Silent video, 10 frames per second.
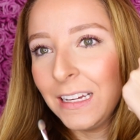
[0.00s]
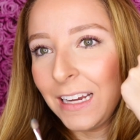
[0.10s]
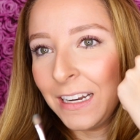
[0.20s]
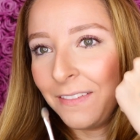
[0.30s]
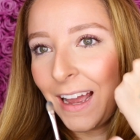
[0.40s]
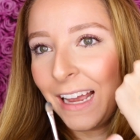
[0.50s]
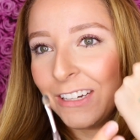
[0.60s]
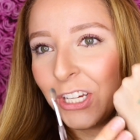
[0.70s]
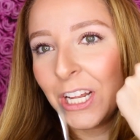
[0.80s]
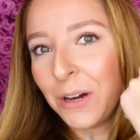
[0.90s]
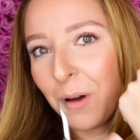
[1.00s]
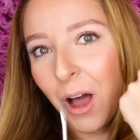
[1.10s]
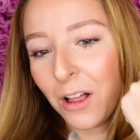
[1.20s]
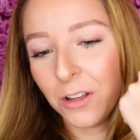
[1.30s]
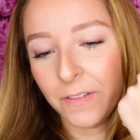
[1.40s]
kind of eyeshadow
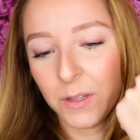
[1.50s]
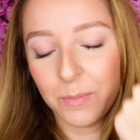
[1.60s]
all over the